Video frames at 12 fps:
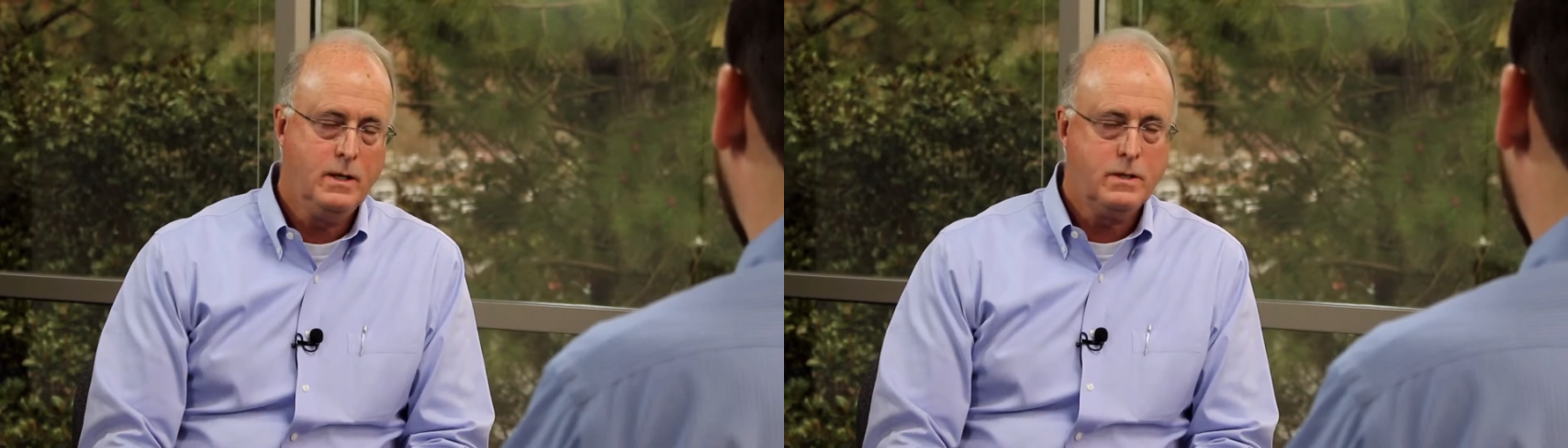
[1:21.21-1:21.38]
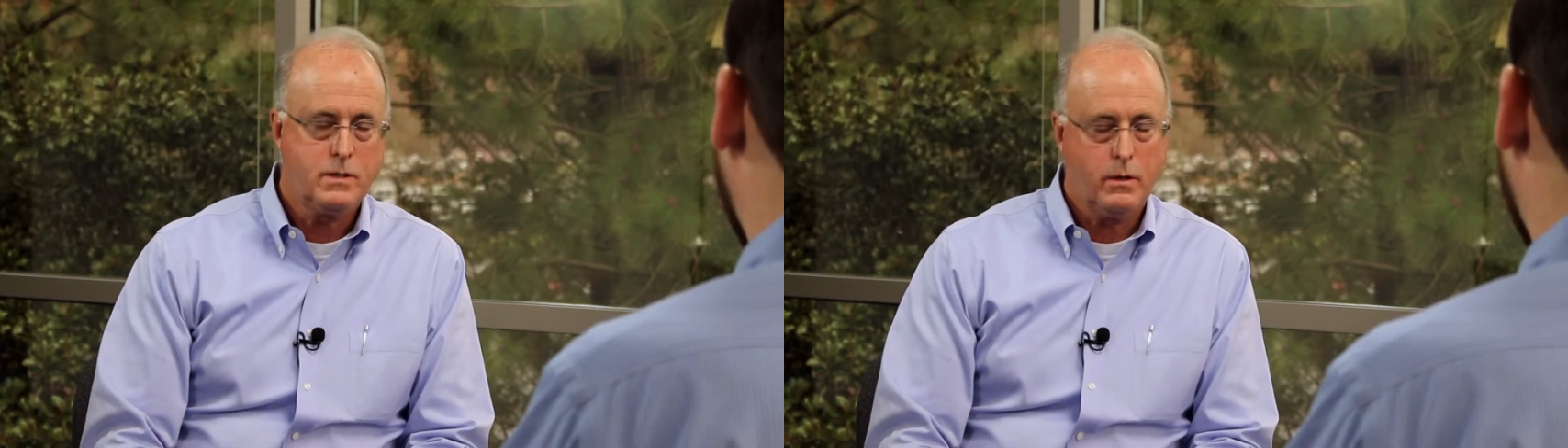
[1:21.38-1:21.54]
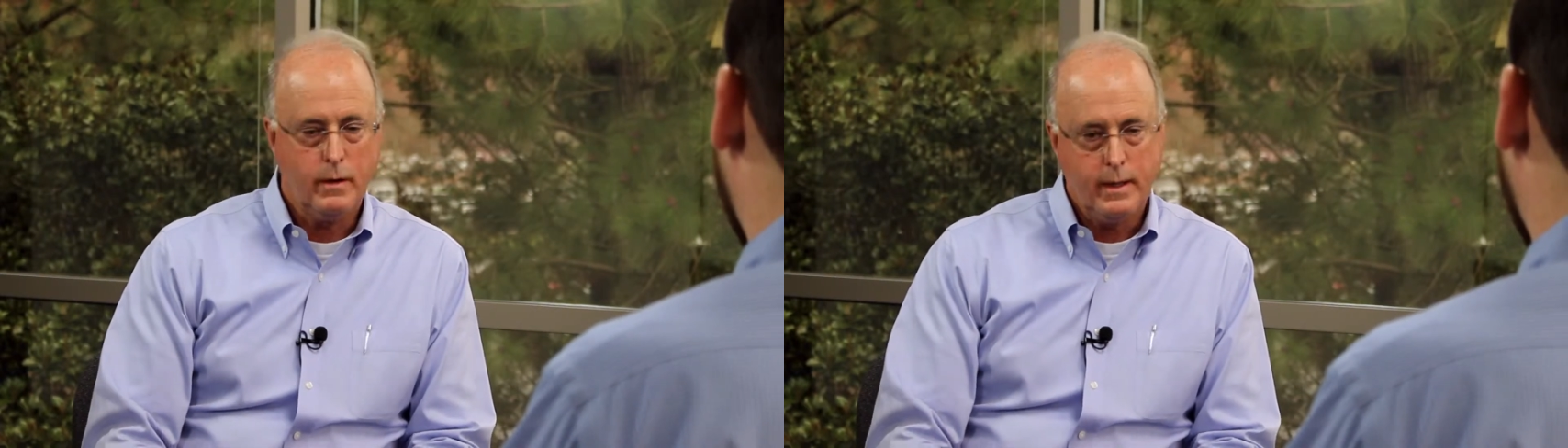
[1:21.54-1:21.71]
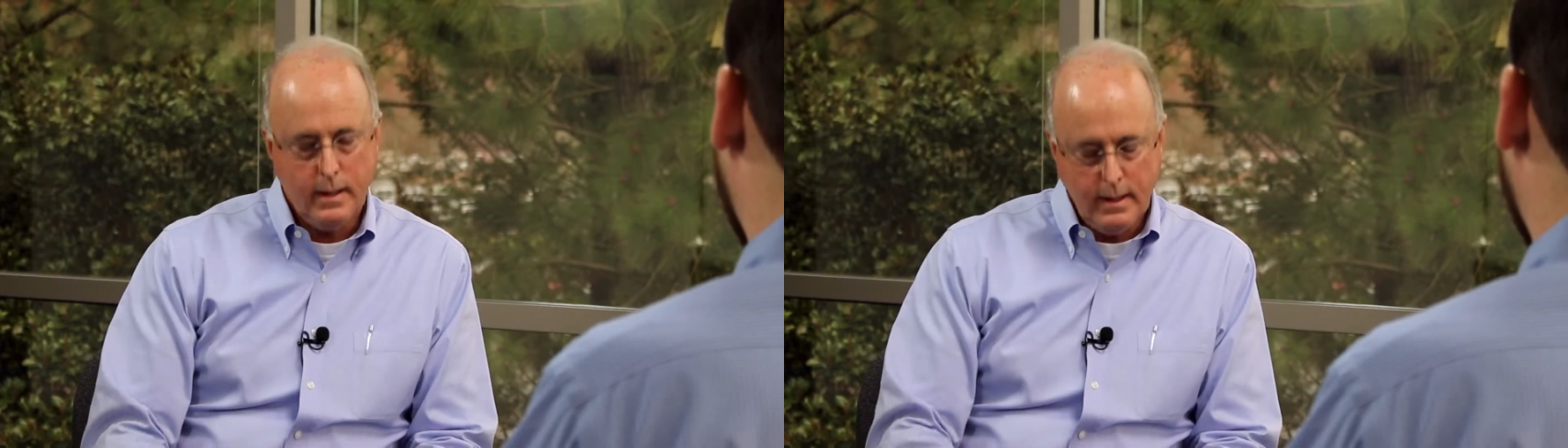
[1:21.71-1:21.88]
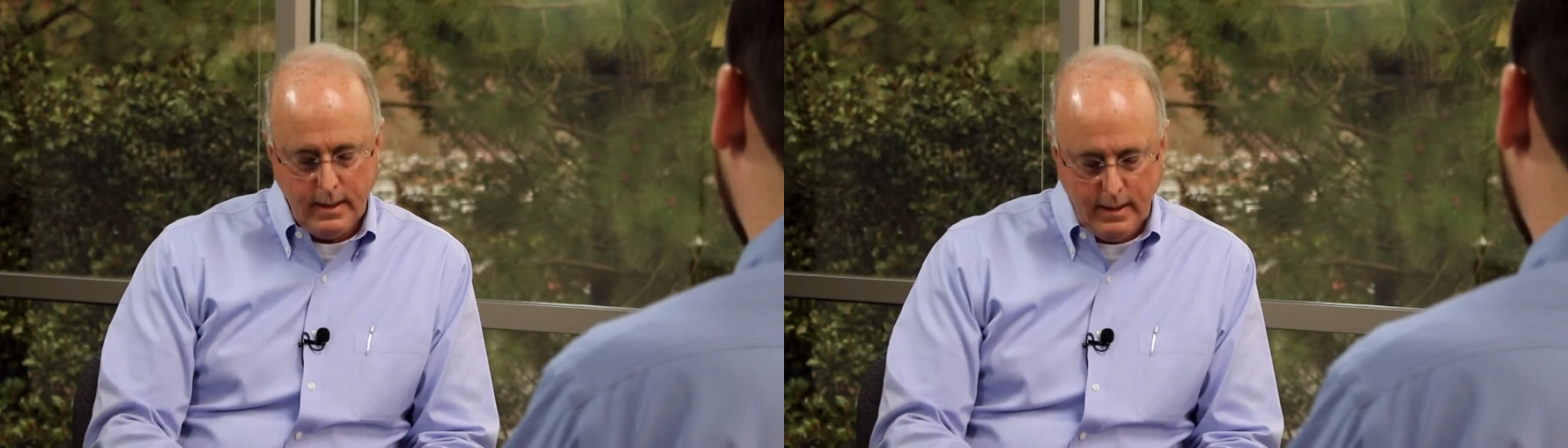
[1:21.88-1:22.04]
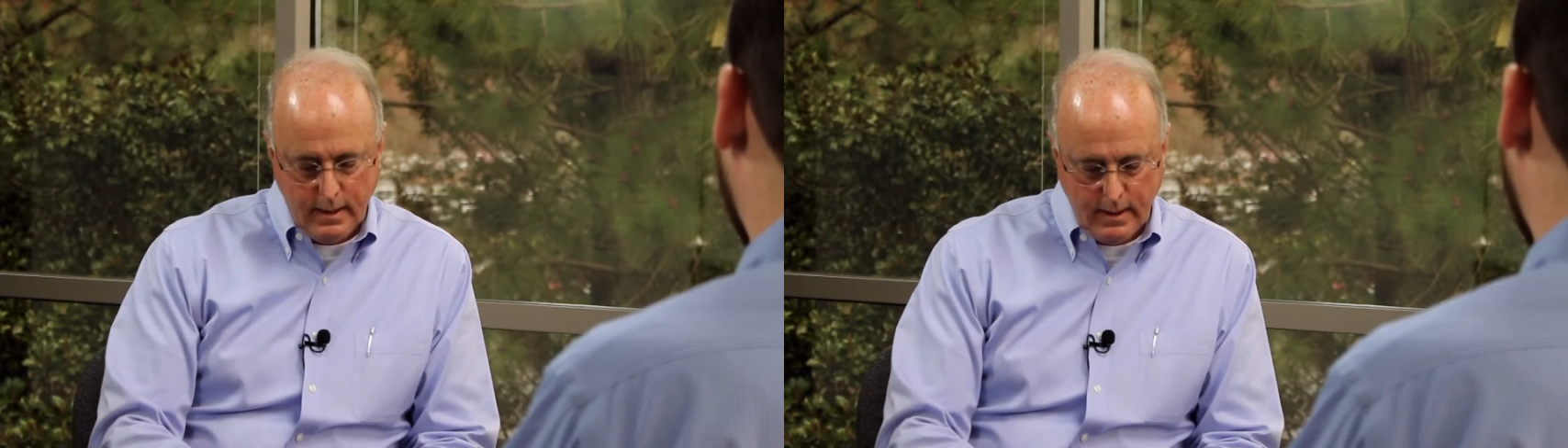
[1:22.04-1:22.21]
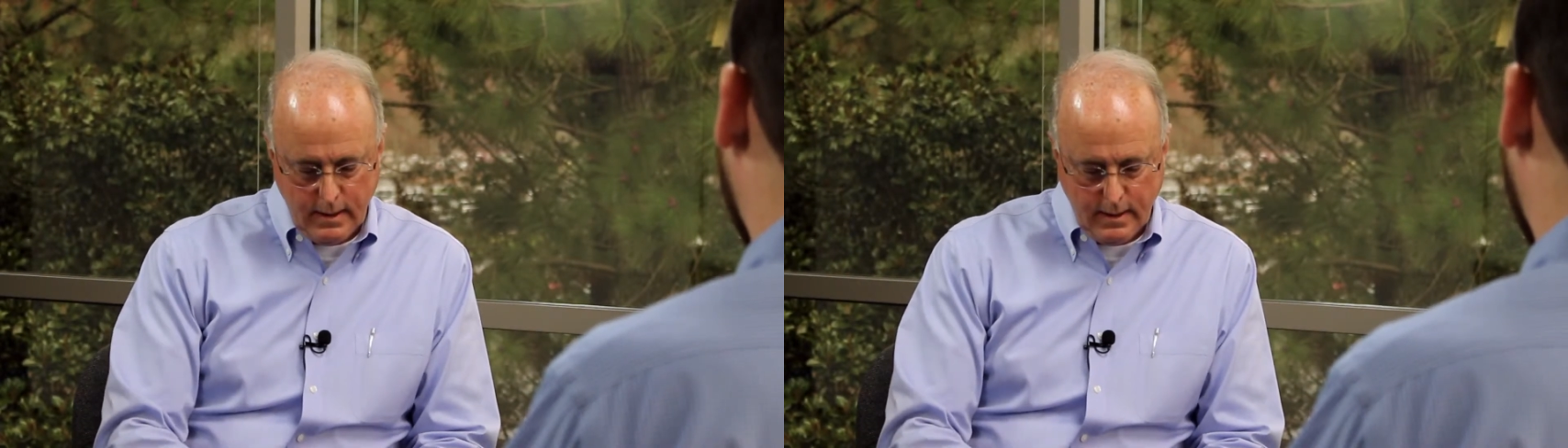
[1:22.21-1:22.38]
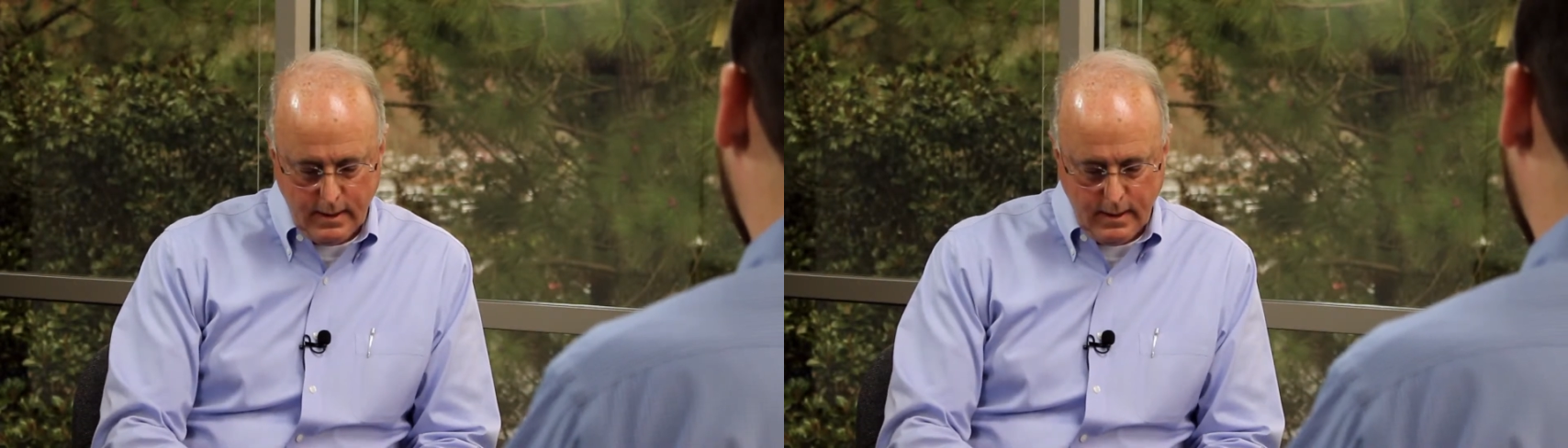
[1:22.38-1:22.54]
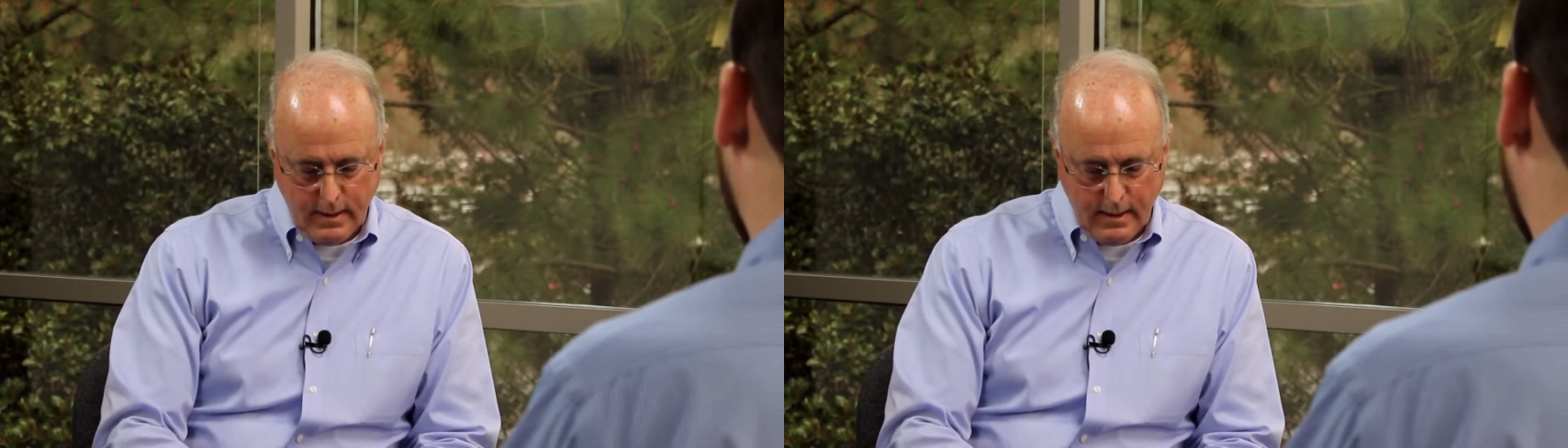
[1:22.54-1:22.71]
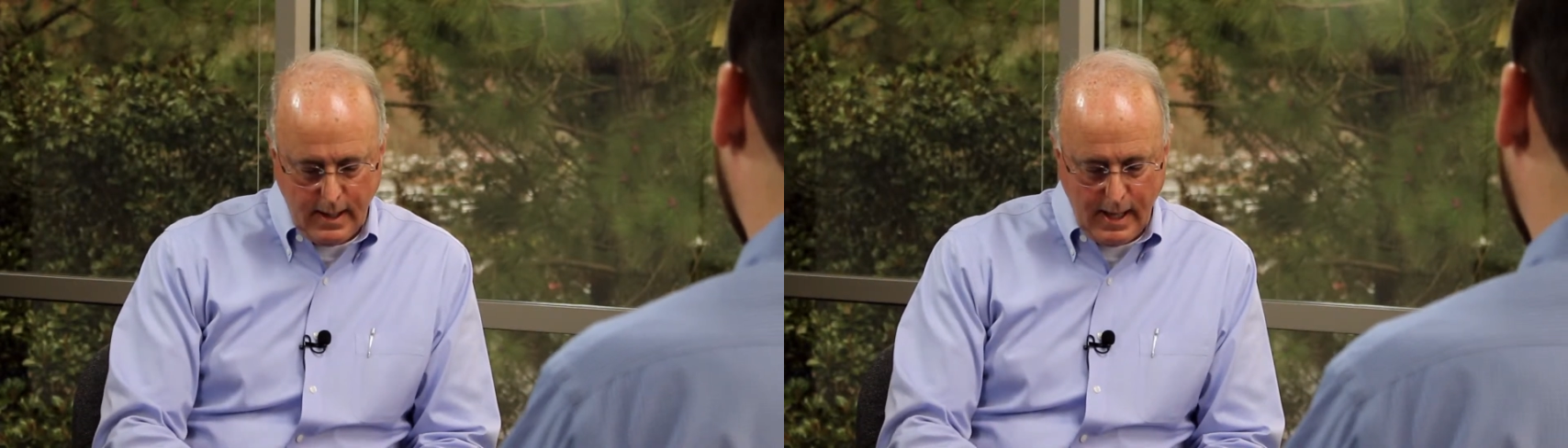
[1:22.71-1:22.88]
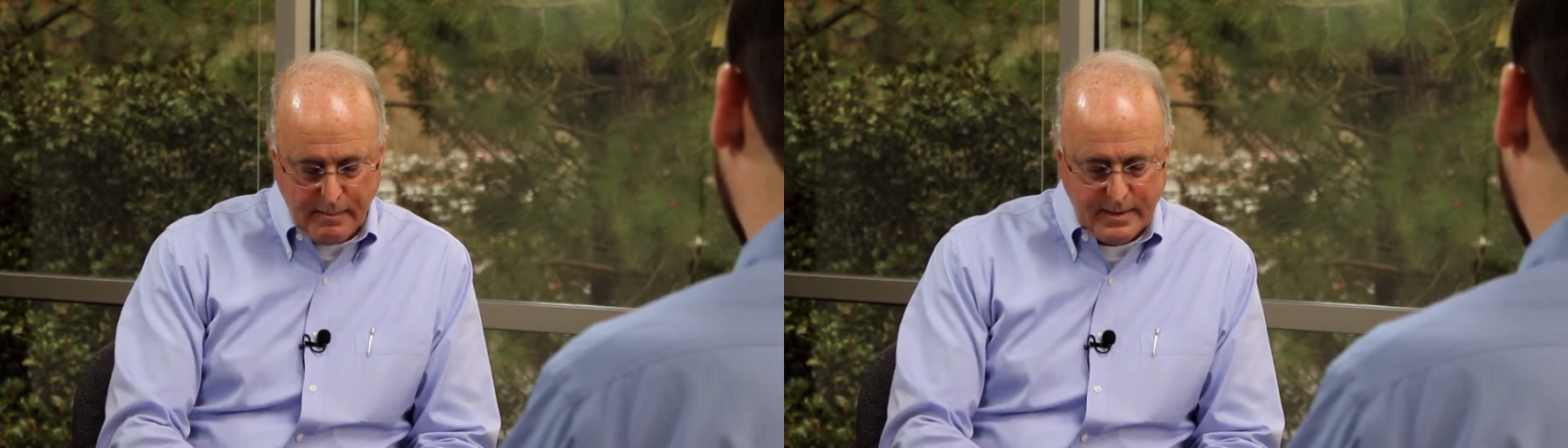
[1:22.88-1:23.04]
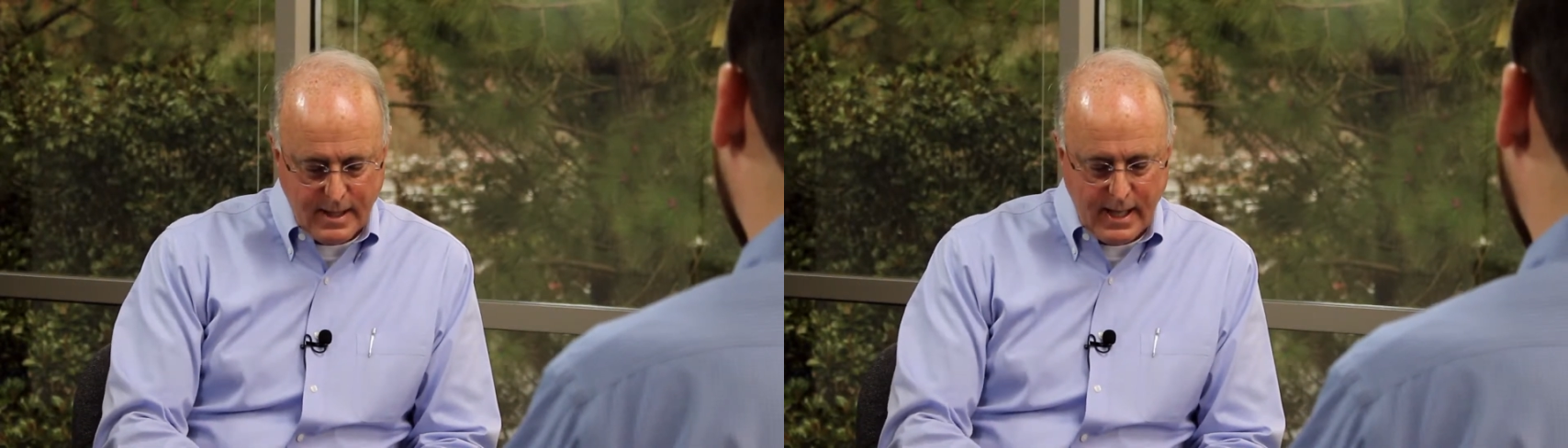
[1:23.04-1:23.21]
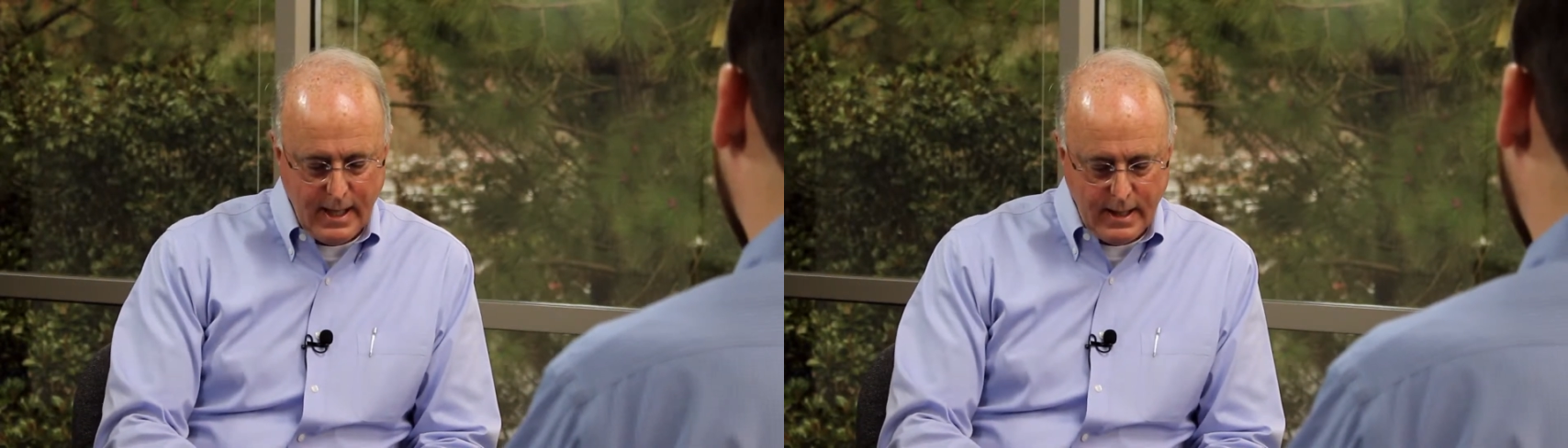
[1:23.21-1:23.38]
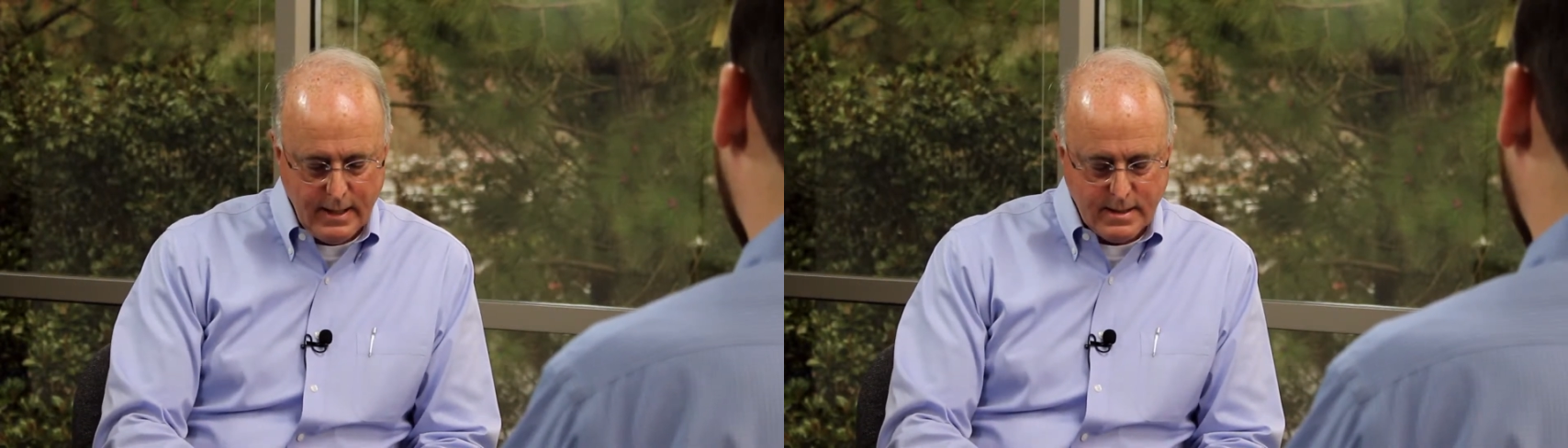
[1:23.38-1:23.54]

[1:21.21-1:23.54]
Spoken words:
So appetite